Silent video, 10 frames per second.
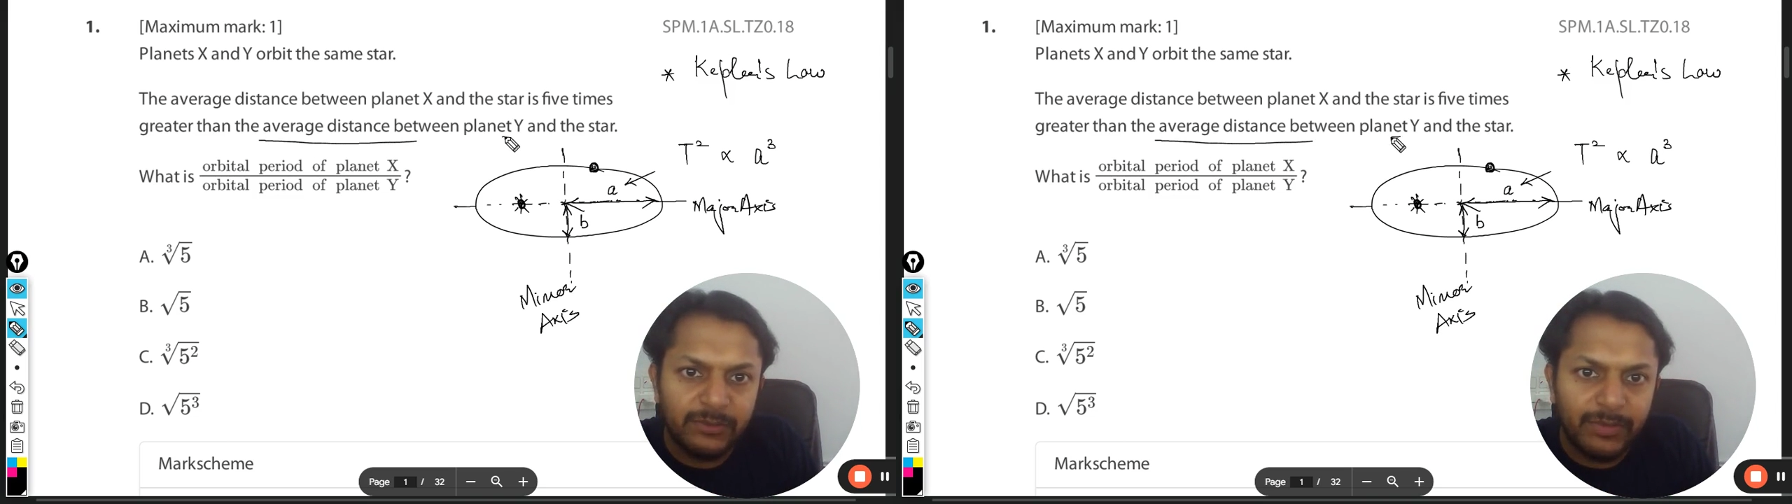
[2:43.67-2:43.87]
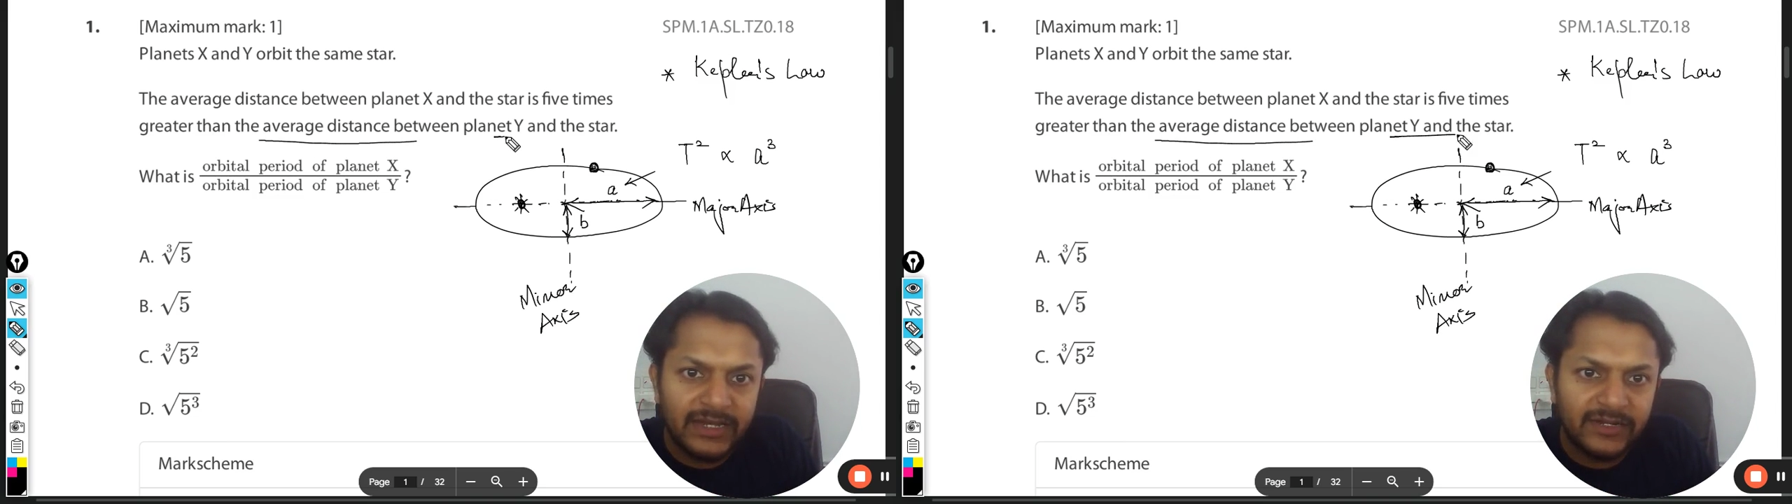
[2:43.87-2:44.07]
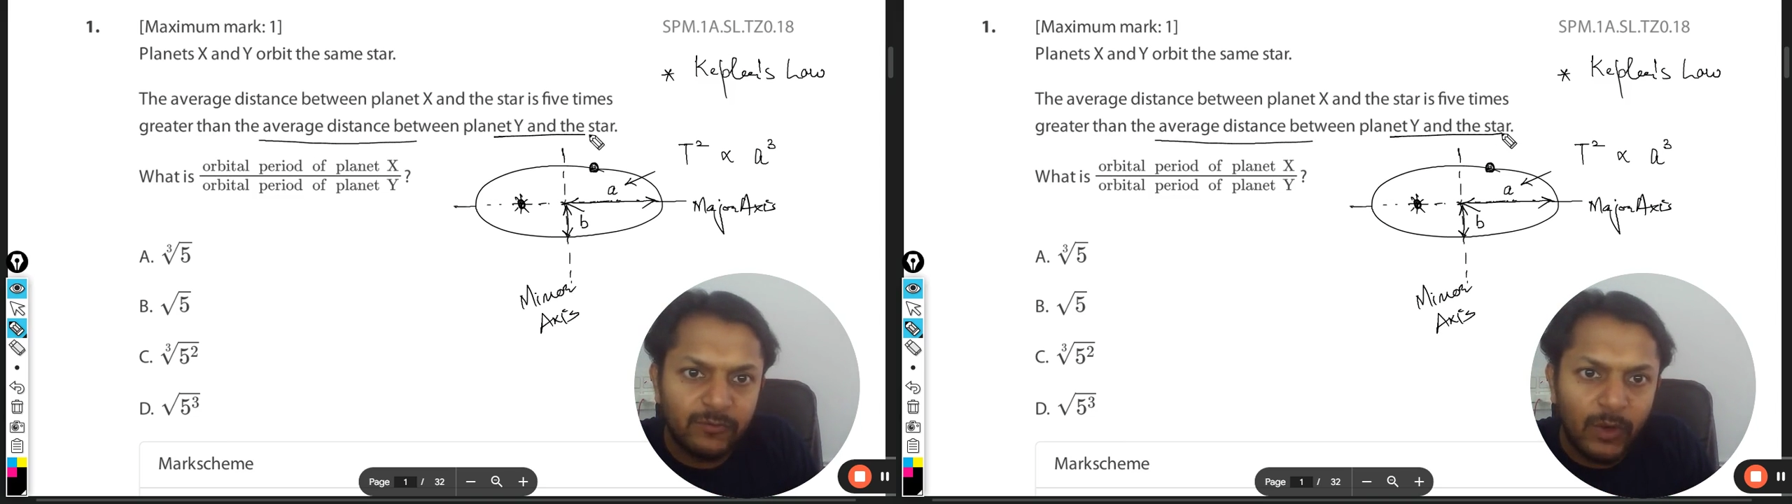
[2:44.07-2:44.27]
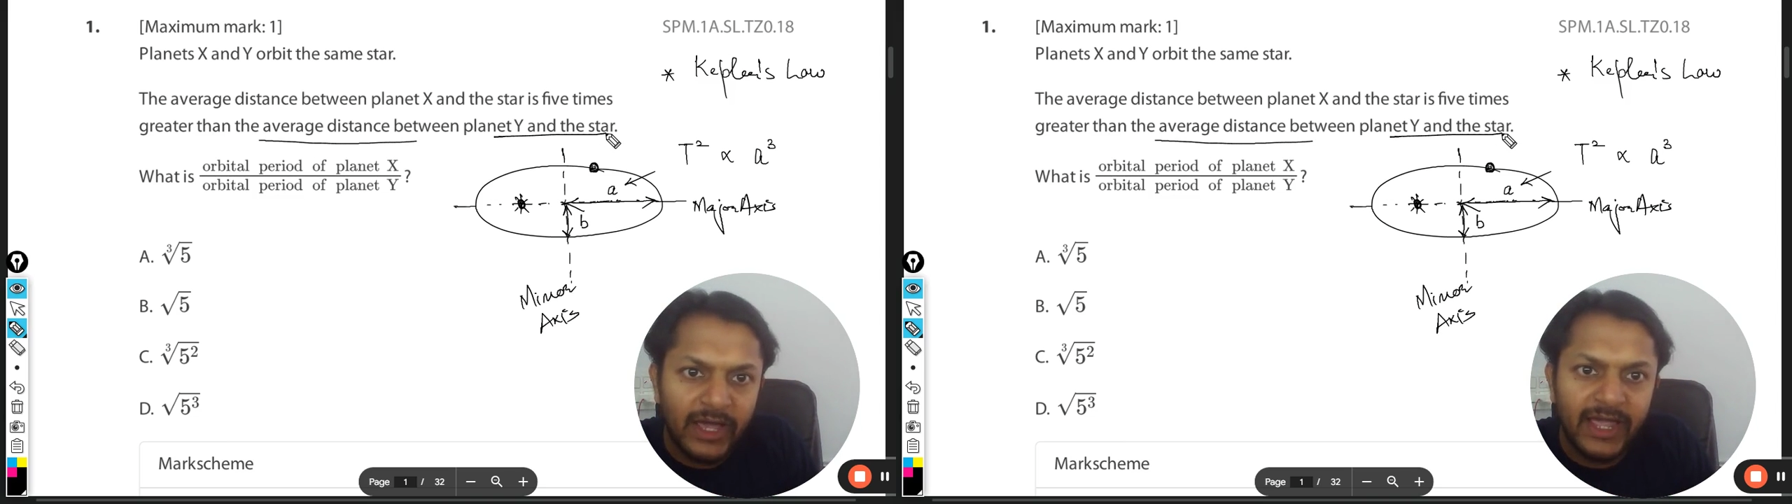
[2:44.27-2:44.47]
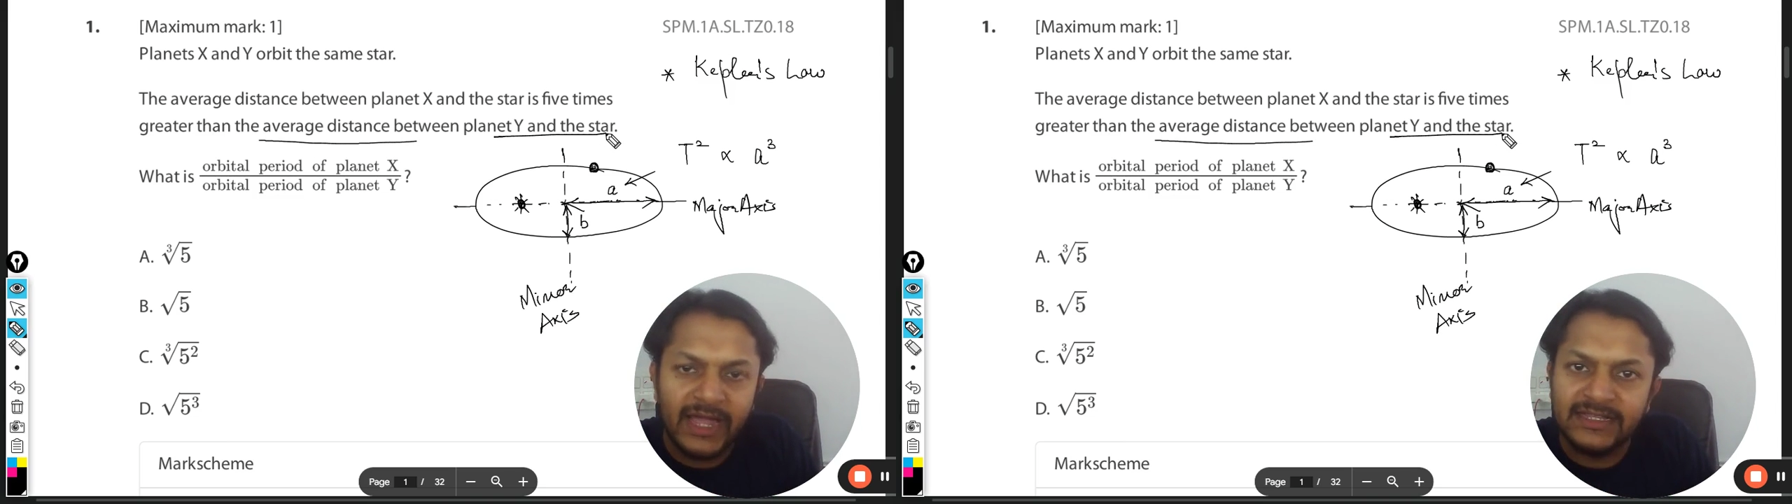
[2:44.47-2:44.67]
planet Y
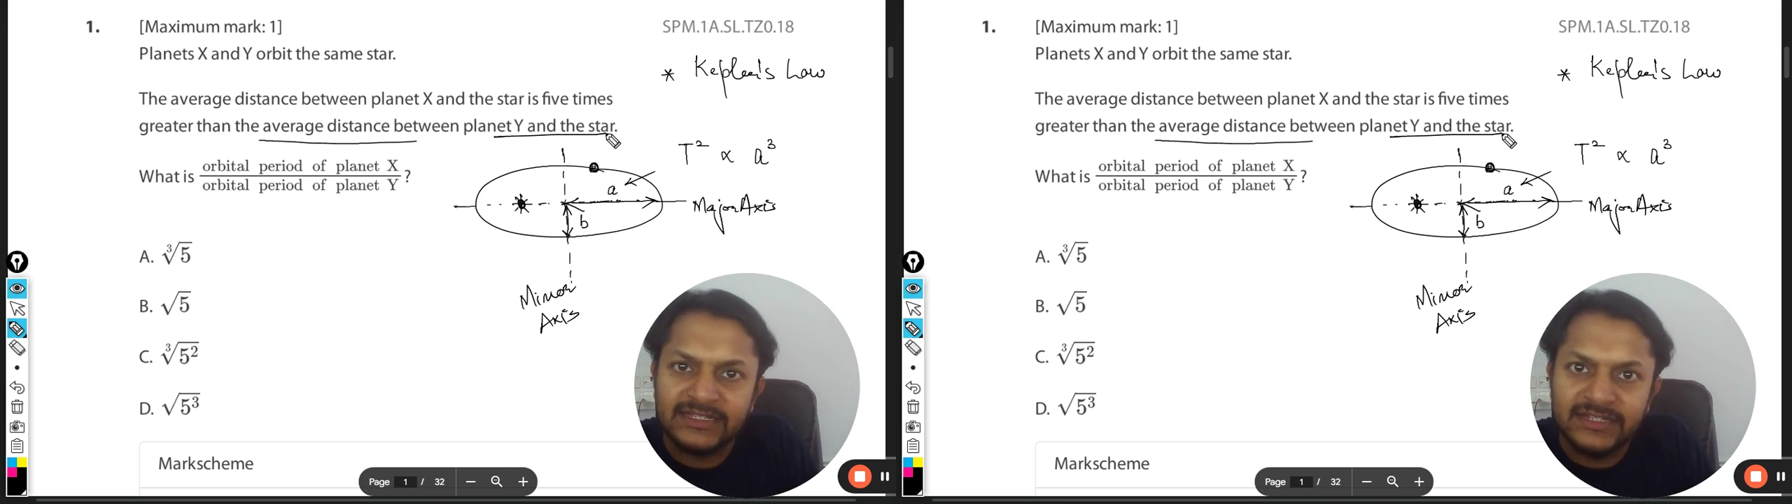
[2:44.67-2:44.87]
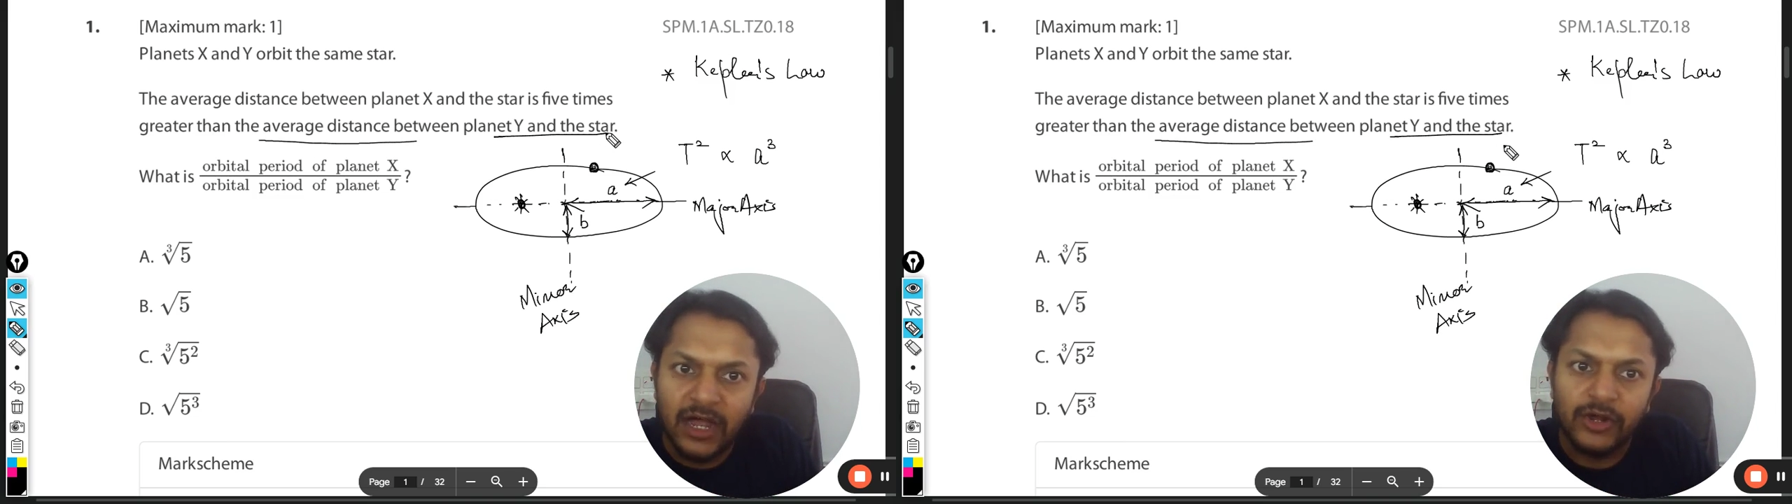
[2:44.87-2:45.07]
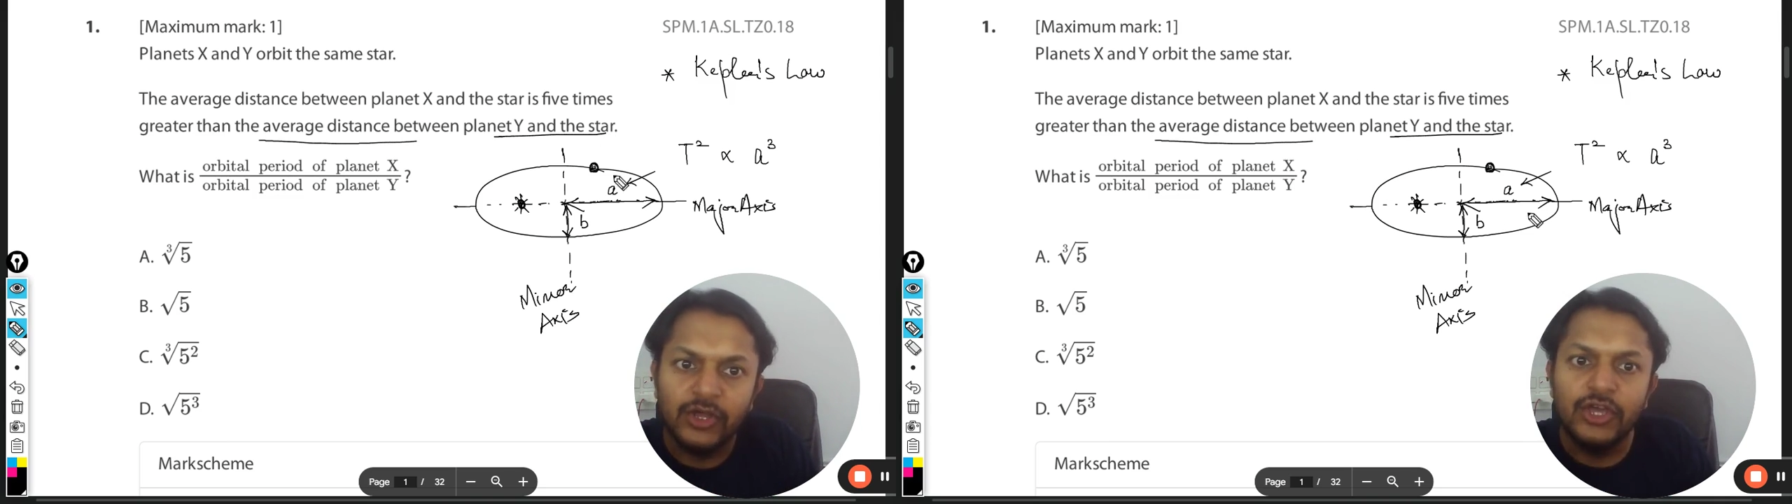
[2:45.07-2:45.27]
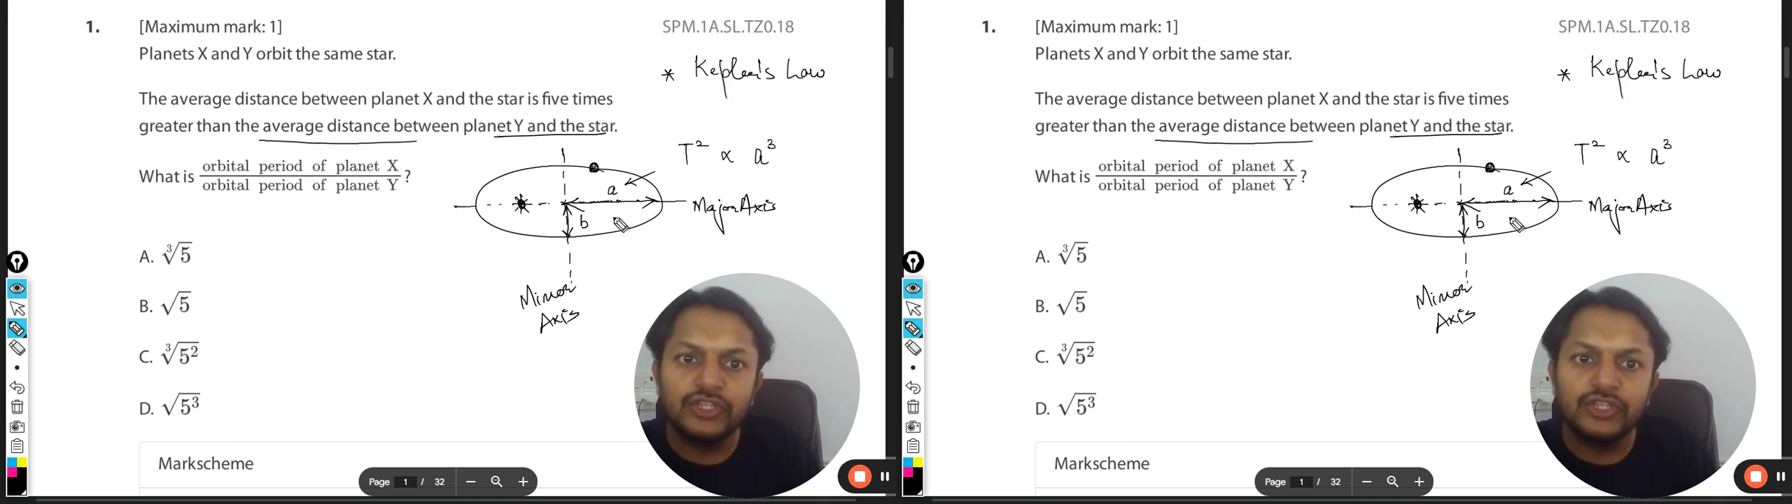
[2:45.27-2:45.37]
and the star.